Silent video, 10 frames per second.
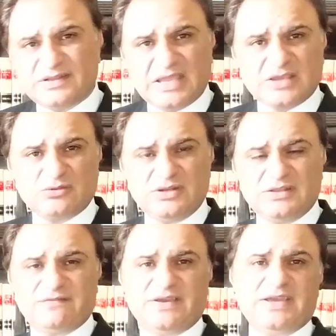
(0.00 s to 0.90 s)
actually
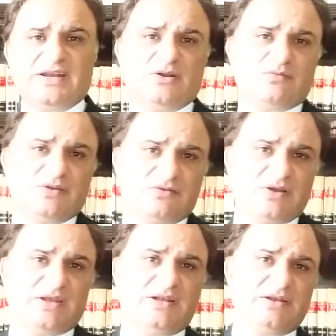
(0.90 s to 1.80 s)
the fag end of the
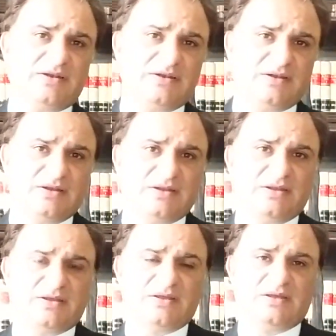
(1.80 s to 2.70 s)
trial.
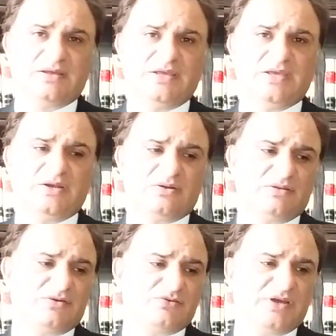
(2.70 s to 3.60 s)
Here
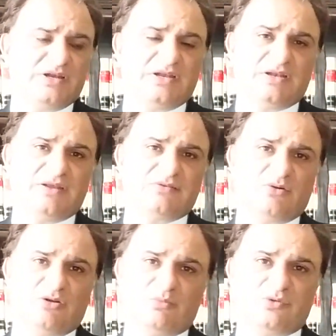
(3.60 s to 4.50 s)
the trial is
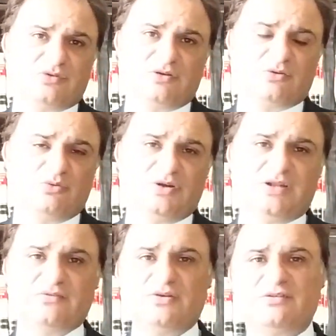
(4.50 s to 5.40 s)
almost concluded
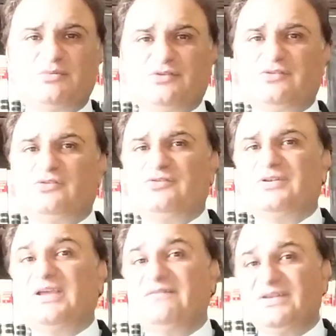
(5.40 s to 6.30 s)
as far as
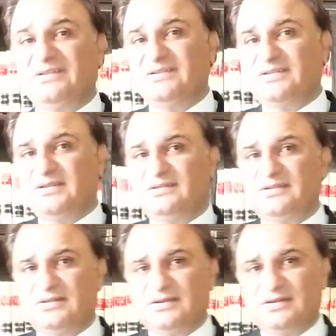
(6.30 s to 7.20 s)
prosecution evidence is
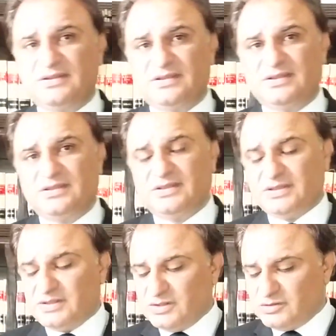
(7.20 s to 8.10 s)
concerned.
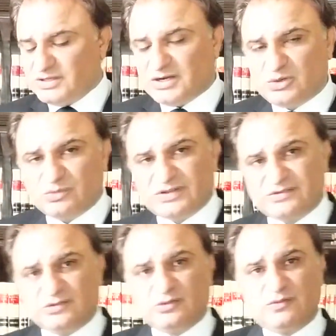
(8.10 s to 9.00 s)
There are 2
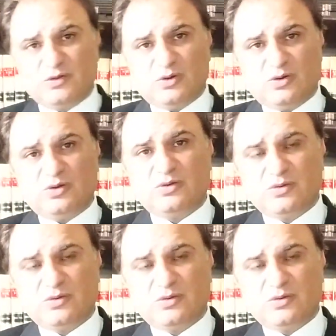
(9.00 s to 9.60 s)
sections of law